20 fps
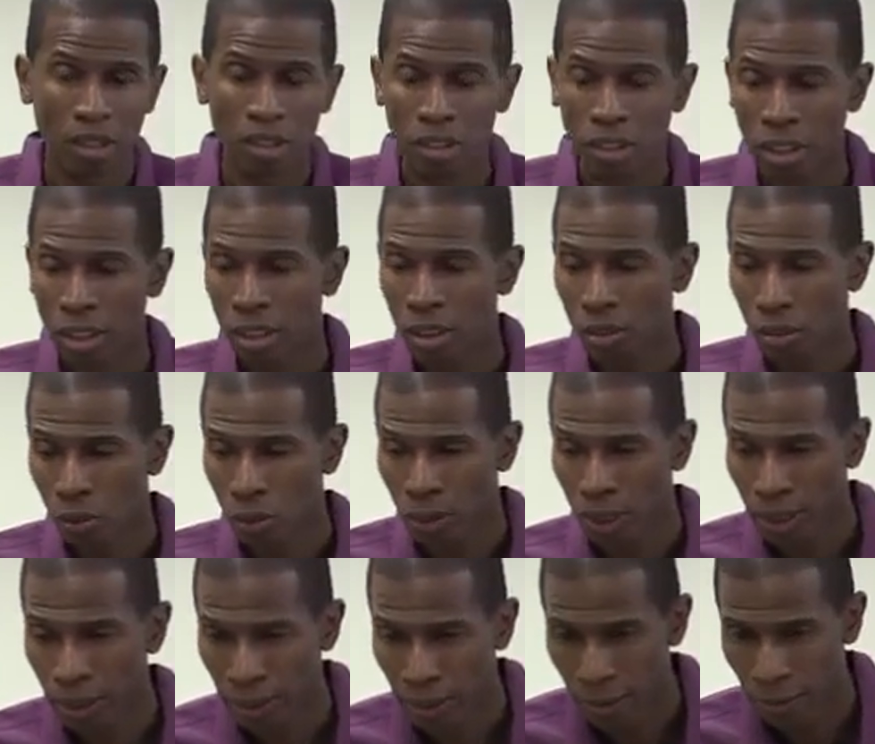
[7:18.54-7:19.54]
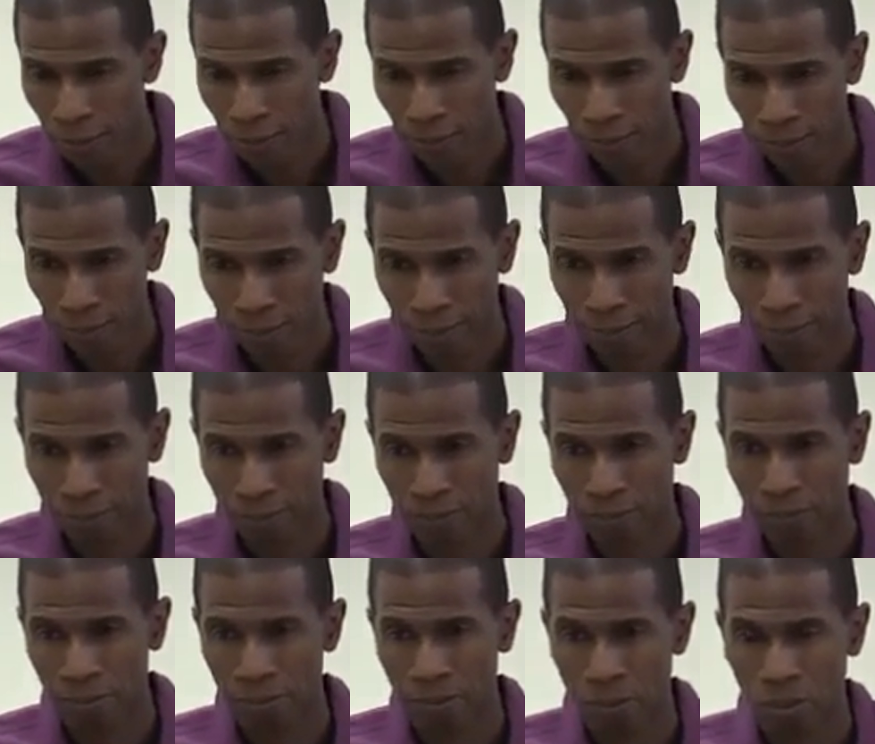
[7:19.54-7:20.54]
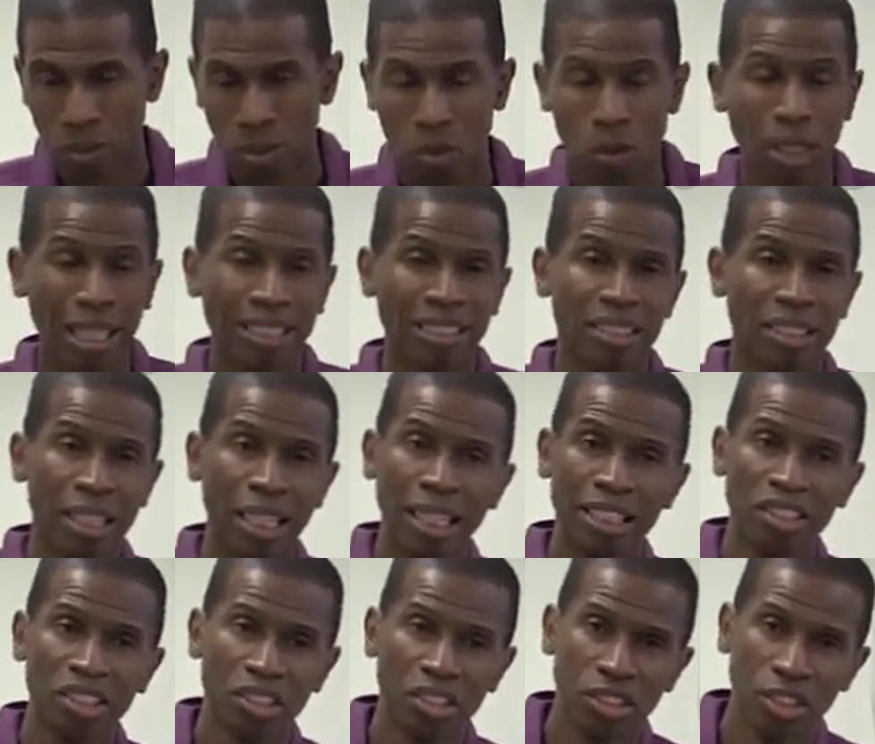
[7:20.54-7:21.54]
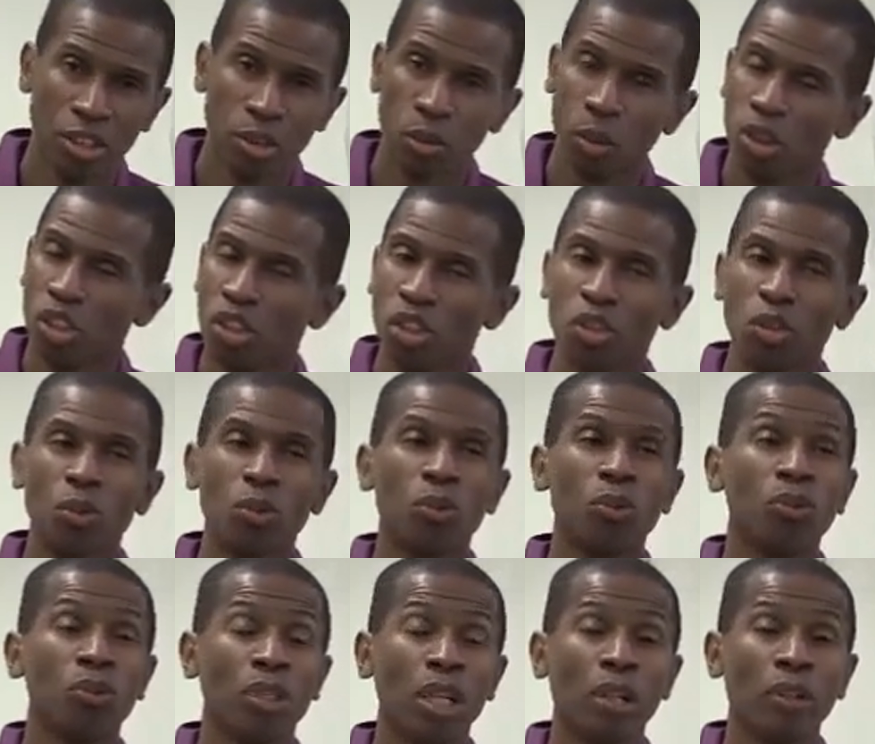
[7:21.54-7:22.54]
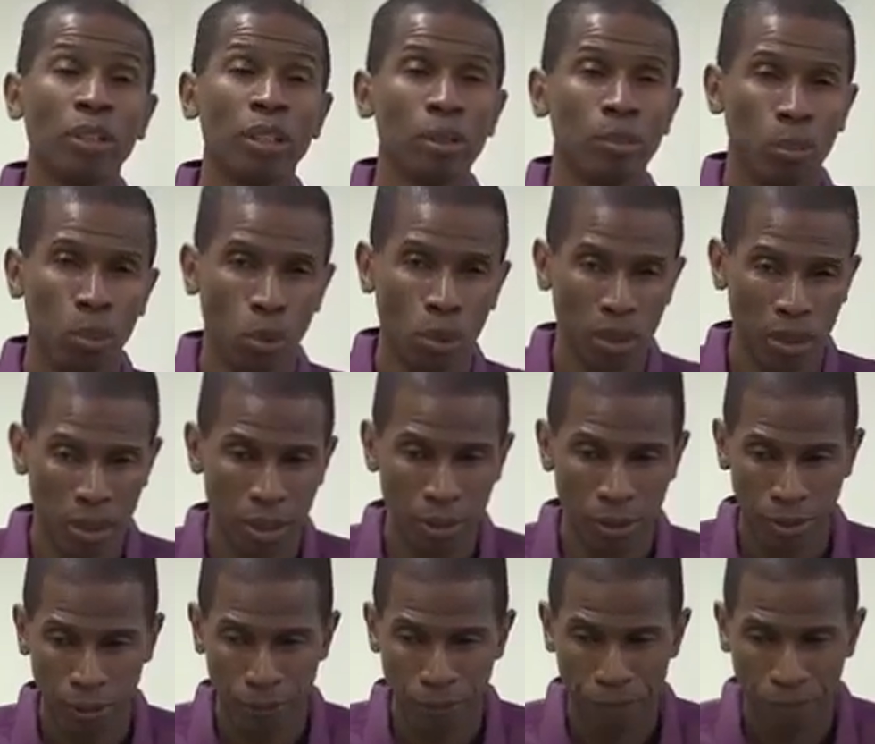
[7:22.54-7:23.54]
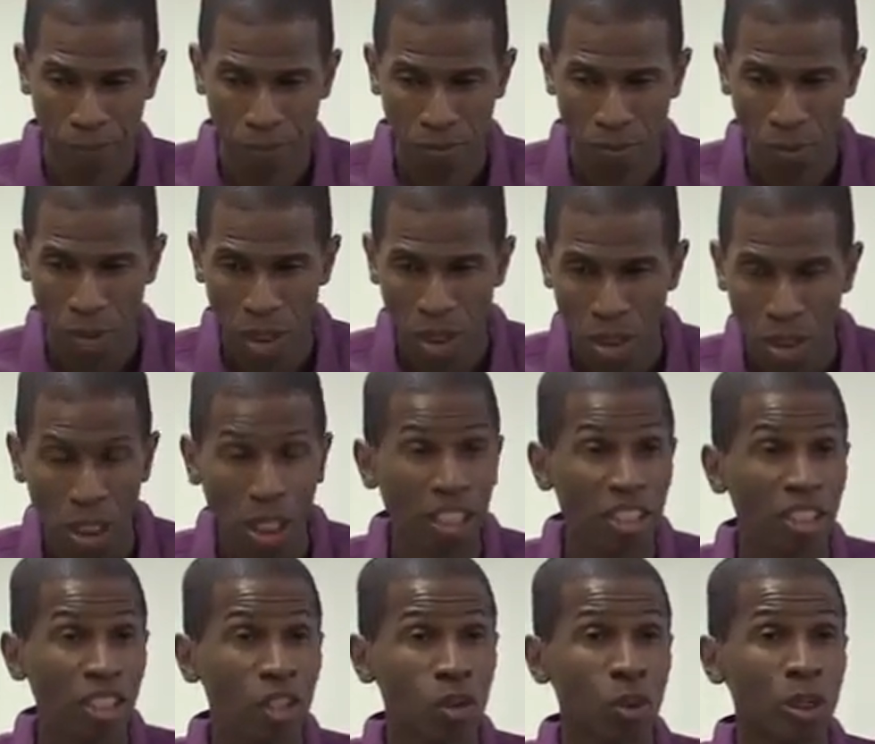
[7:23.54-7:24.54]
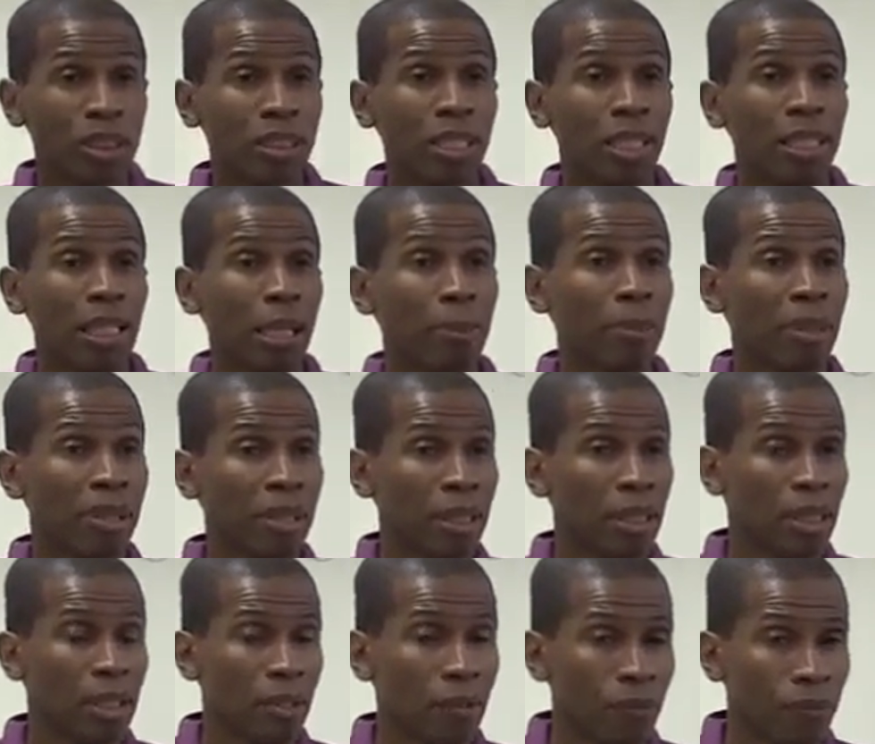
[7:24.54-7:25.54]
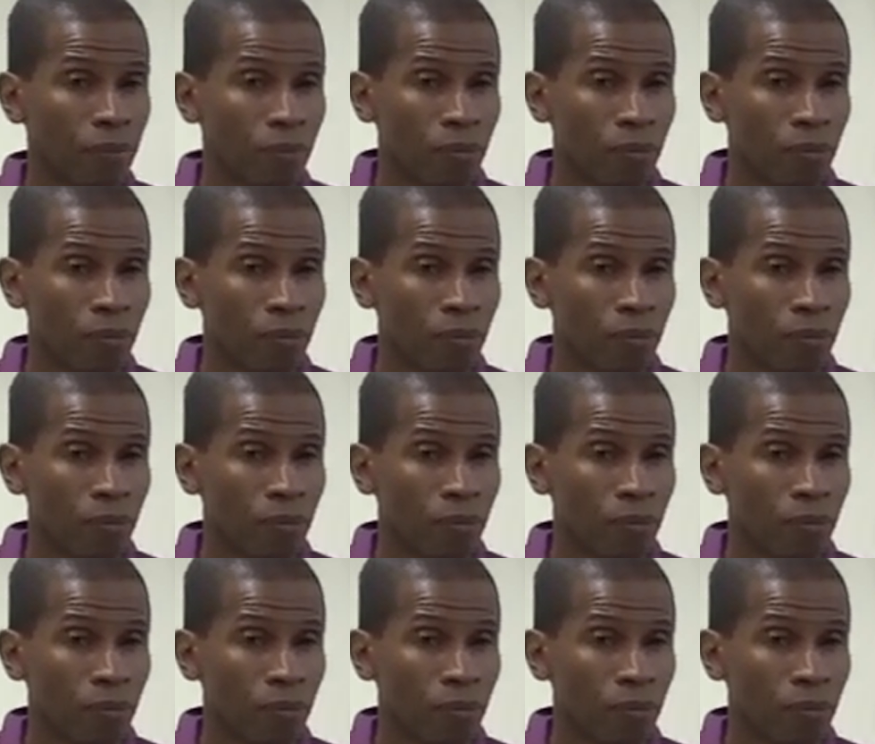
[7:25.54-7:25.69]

Deals with Christ consciousness, which is very important. It deals with telepathy,